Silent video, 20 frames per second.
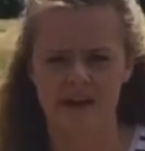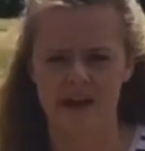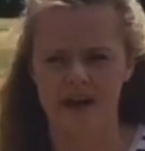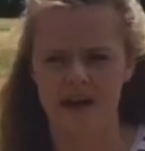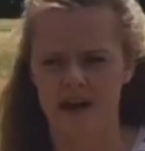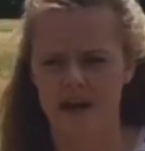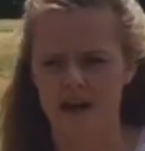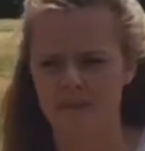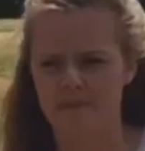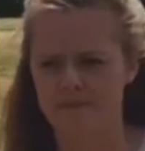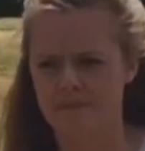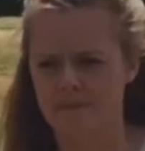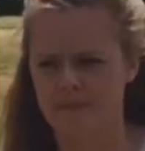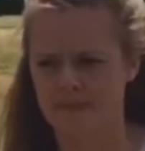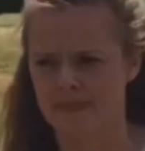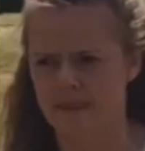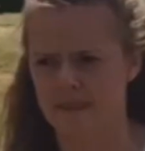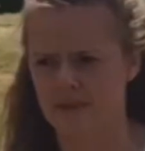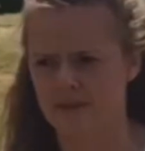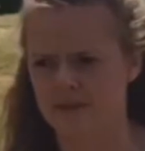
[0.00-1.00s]
Um,
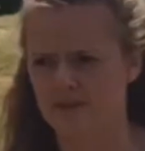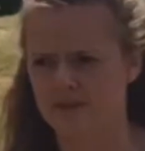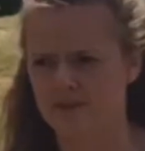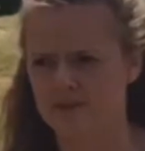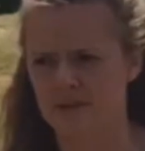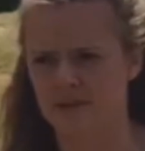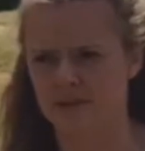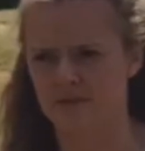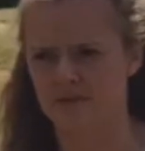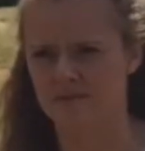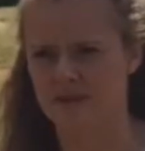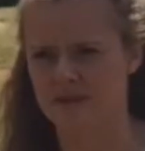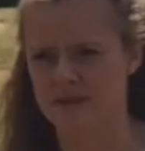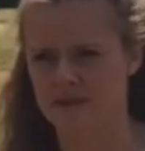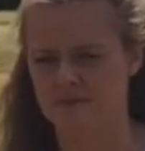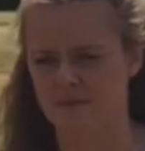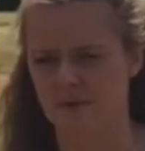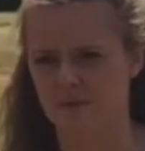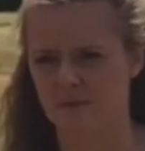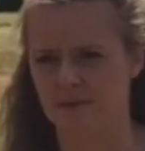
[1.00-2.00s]
also, this
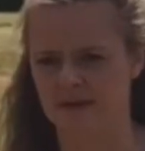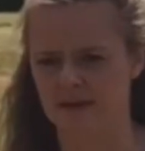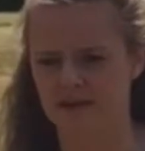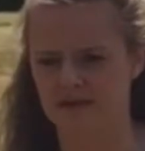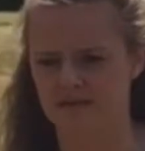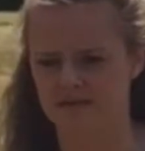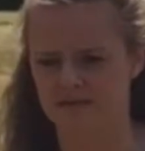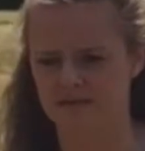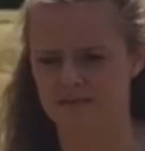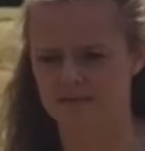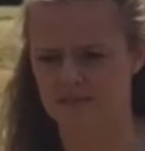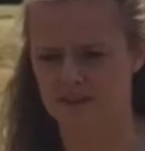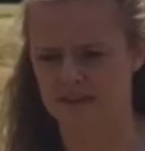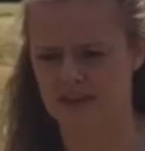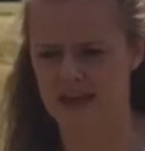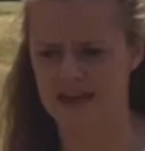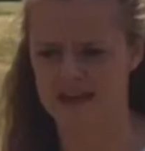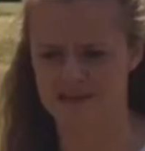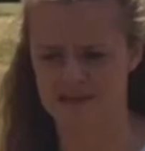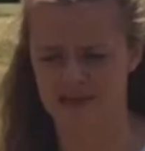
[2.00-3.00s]
is probably the
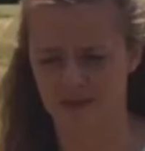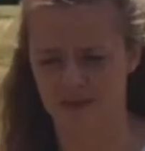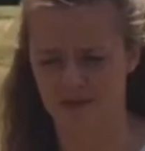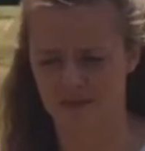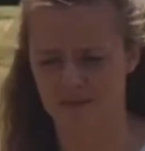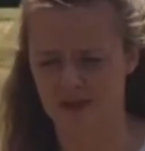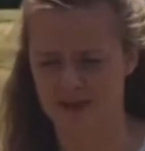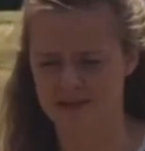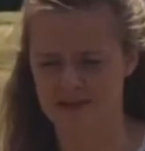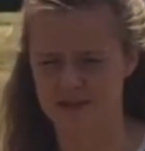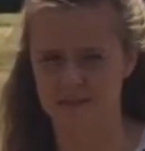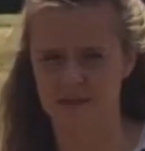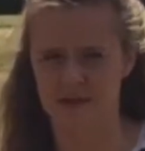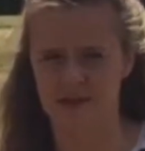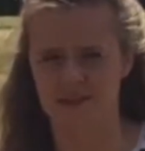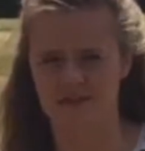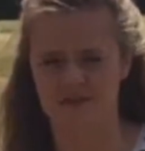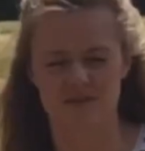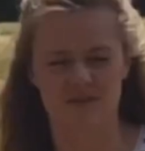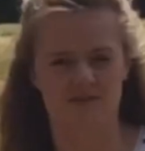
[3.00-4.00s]
case in a lot of places
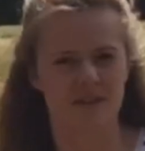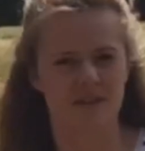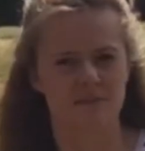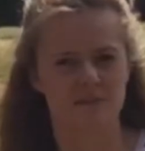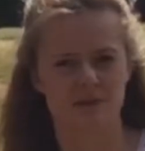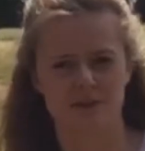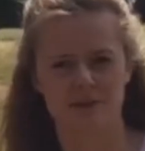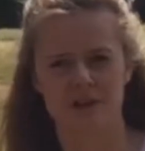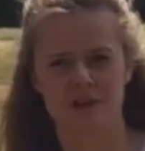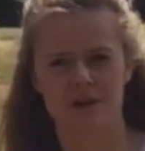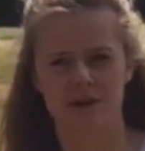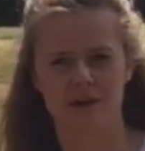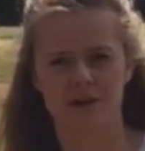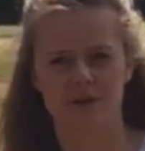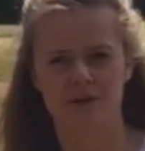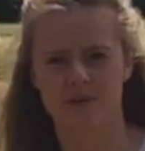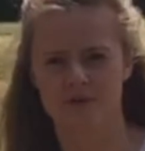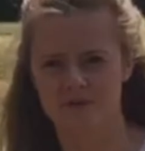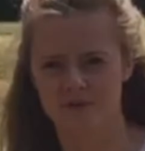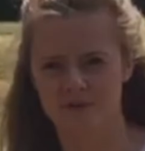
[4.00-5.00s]
because there isn't really much going
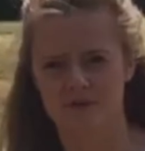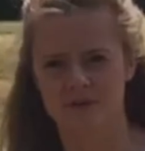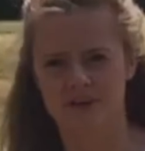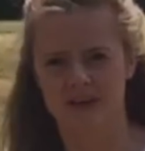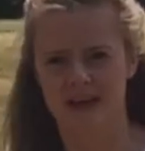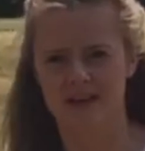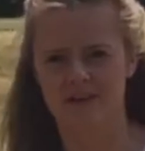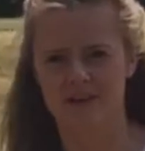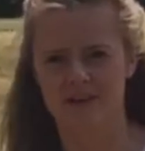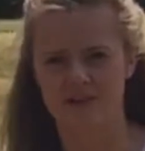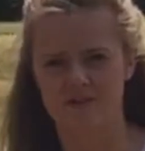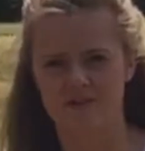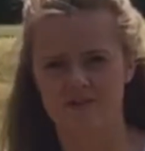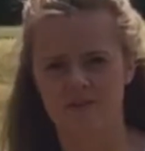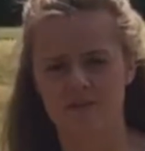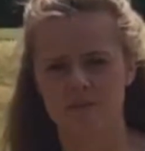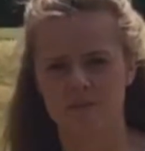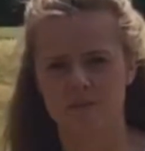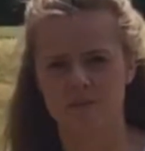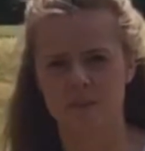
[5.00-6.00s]
on in rural areas
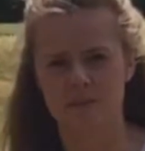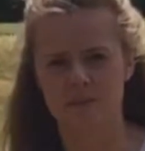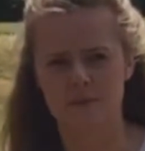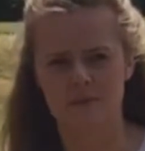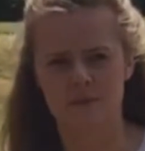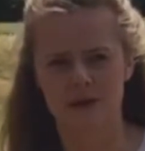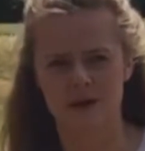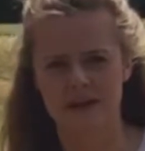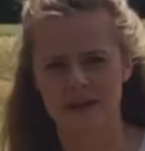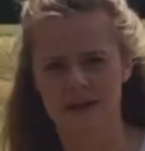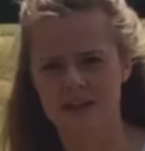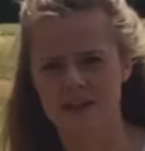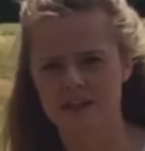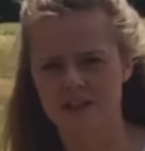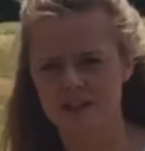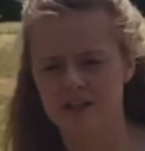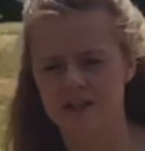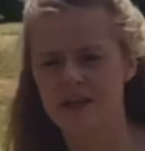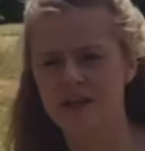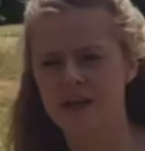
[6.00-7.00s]
for people my
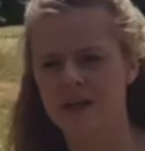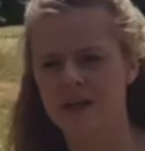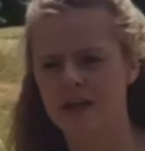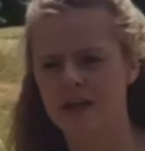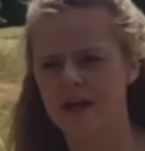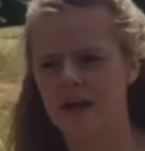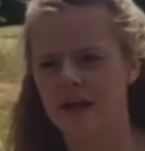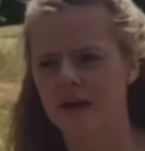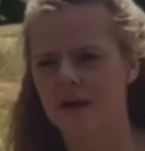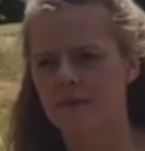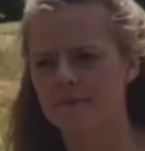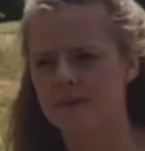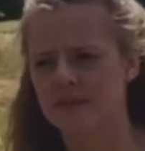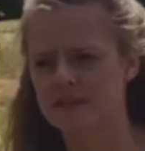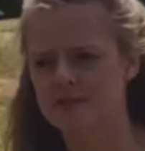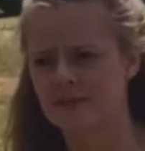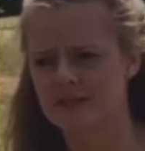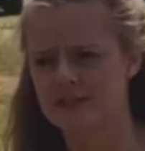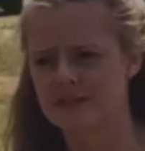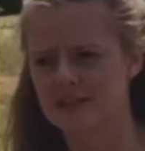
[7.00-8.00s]
age, um,
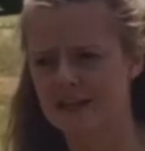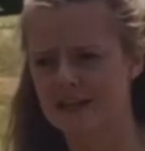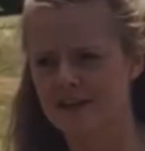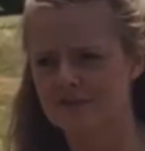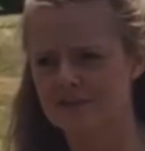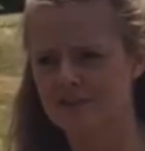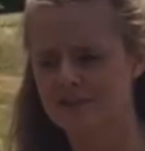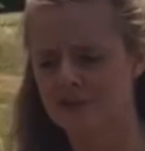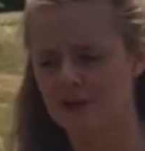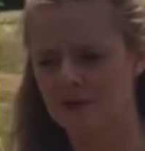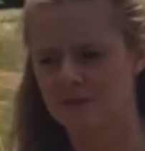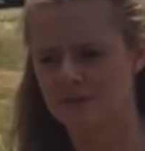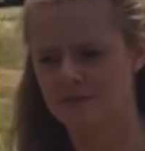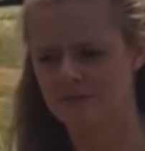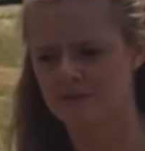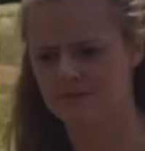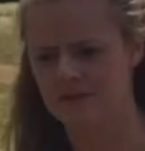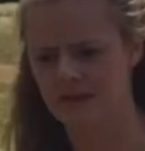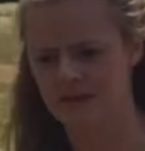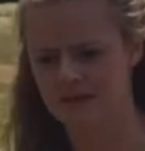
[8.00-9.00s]
especially if you don't
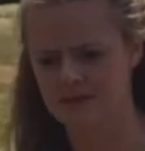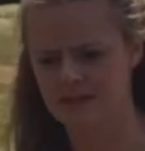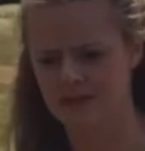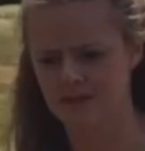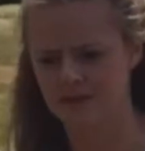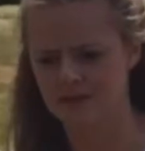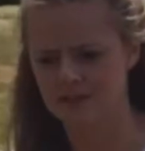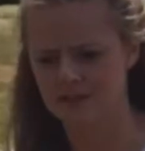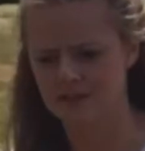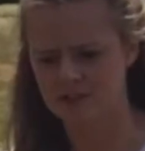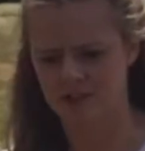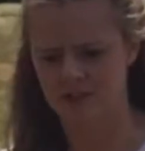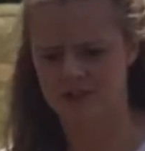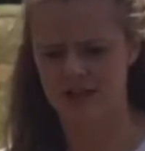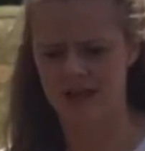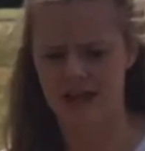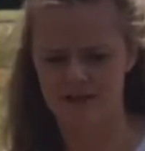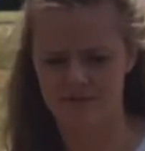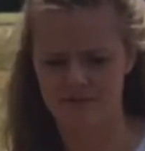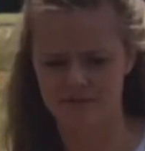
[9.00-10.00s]
necessarily just
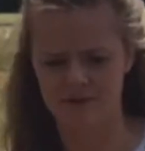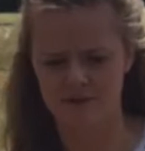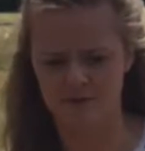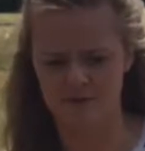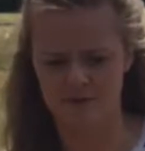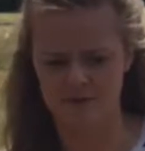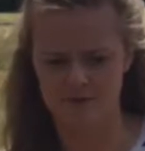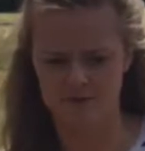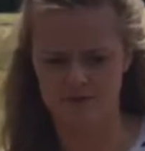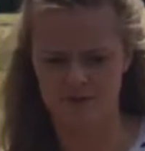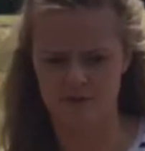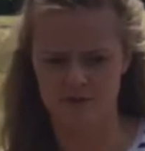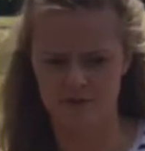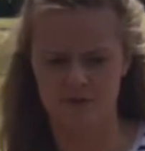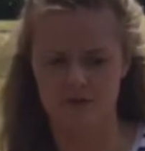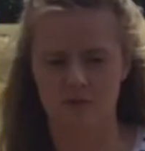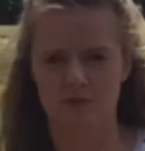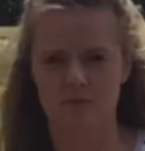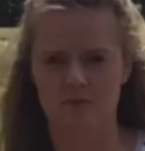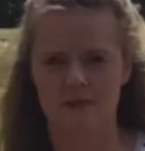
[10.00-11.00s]
have your
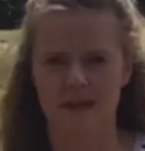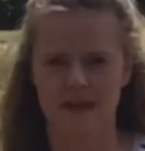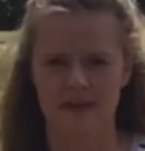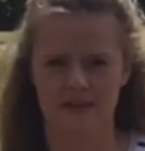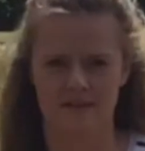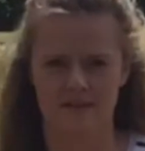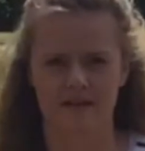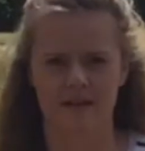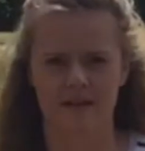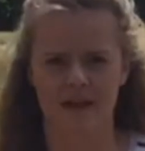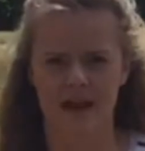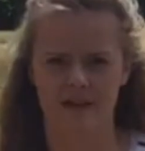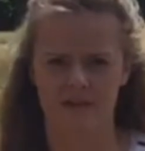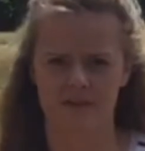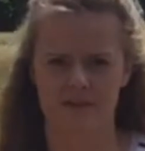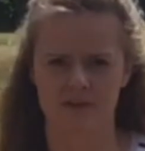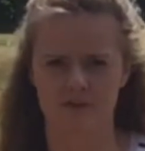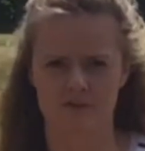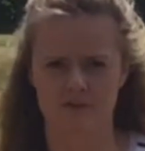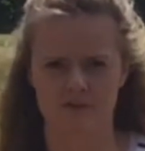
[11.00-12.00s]
social group in
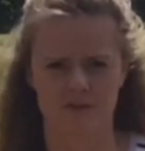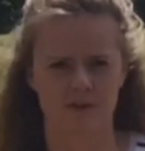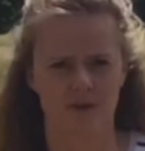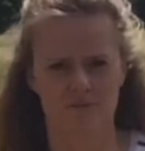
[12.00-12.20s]
agriculture.